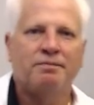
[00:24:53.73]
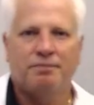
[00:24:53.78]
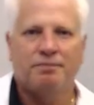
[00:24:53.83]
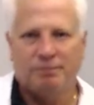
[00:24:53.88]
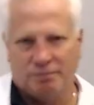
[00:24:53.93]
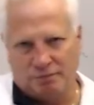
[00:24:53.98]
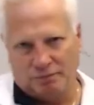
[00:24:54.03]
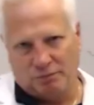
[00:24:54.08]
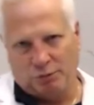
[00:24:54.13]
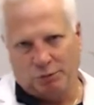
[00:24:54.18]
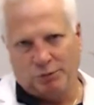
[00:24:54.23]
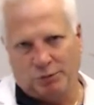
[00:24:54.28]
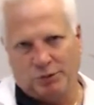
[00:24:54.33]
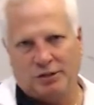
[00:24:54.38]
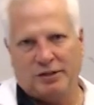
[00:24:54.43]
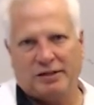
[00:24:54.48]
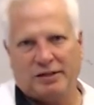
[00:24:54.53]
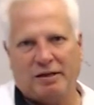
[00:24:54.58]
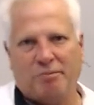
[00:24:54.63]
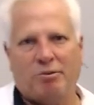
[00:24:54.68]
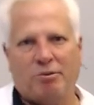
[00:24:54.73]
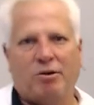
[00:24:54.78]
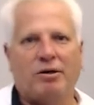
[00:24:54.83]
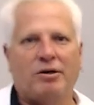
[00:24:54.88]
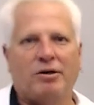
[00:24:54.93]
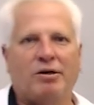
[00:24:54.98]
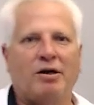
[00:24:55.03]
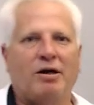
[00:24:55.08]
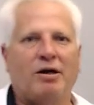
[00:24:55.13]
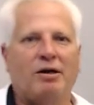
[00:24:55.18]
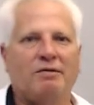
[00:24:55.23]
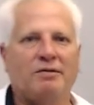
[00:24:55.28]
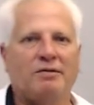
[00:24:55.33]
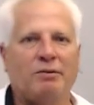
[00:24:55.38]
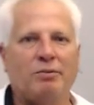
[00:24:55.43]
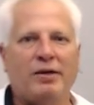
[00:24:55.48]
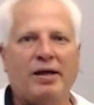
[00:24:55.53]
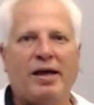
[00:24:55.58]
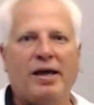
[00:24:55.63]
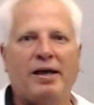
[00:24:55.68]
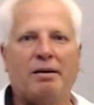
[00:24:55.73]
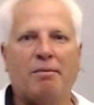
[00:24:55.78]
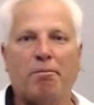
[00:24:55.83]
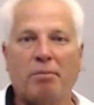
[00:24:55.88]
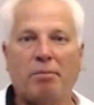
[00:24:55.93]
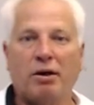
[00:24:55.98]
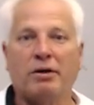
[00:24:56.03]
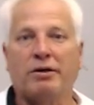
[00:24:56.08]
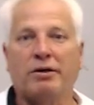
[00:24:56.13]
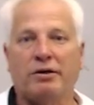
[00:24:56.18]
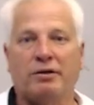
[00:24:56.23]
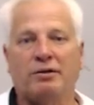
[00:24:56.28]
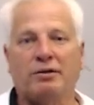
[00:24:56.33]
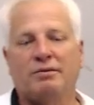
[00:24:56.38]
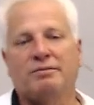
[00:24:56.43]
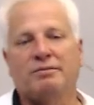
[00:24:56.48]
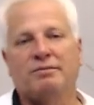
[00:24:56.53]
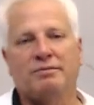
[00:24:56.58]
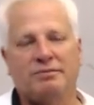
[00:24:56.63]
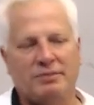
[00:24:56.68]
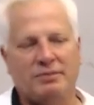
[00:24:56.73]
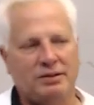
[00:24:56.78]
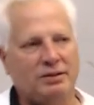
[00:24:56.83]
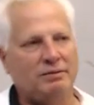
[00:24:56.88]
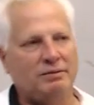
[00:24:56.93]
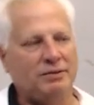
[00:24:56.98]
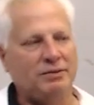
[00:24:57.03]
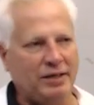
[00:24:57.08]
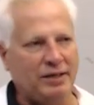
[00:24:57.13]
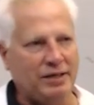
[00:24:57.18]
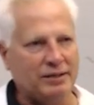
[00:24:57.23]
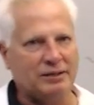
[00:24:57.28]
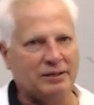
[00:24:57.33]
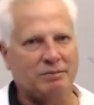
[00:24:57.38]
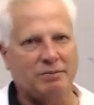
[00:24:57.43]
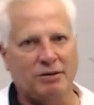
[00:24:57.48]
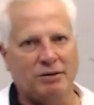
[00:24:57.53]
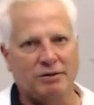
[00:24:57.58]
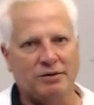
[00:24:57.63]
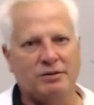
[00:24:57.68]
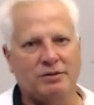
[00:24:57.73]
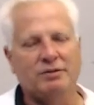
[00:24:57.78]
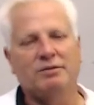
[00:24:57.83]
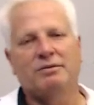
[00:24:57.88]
We would shut that part off, and we had a burner and we'd light the burner